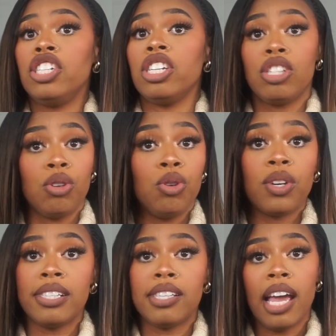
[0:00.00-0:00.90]
just so you
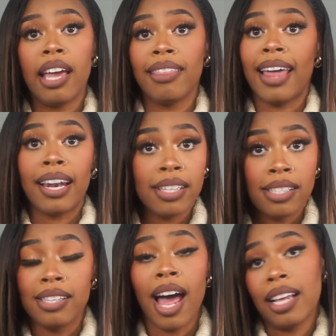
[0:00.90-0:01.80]
can say that is
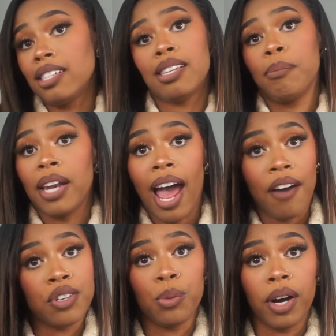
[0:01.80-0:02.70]
not something I
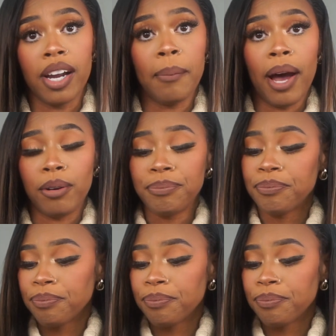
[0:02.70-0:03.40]
have to worry about.